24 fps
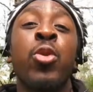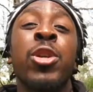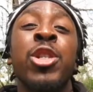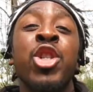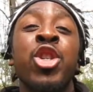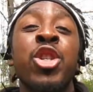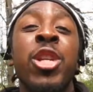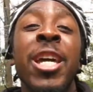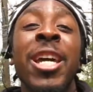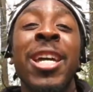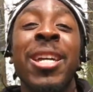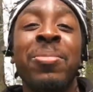
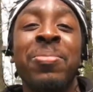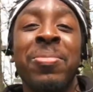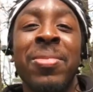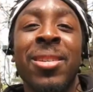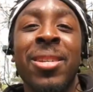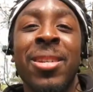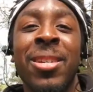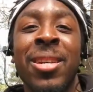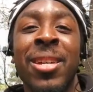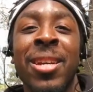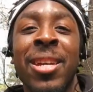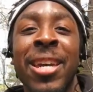What's your name?
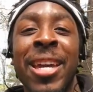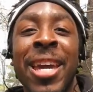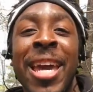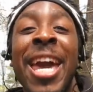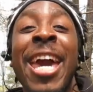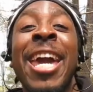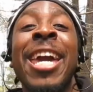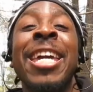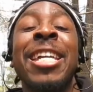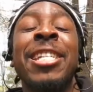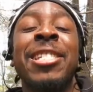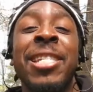Xenon.
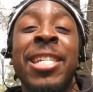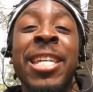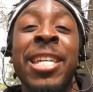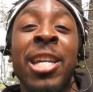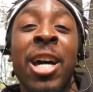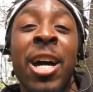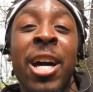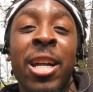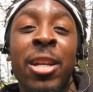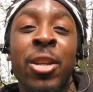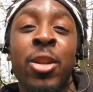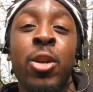Hey,
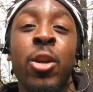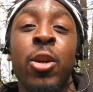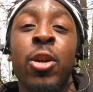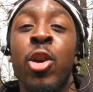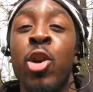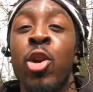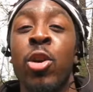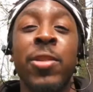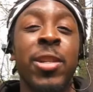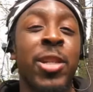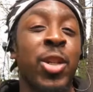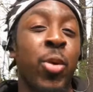Xenon,
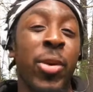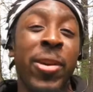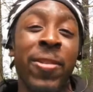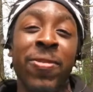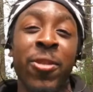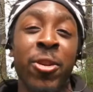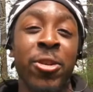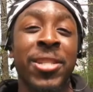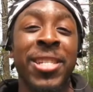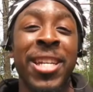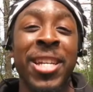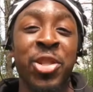girl of the
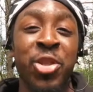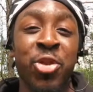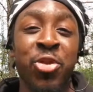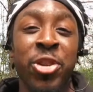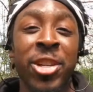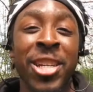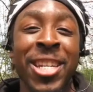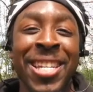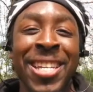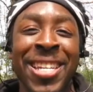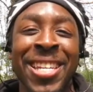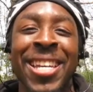21st
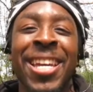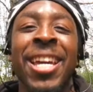century.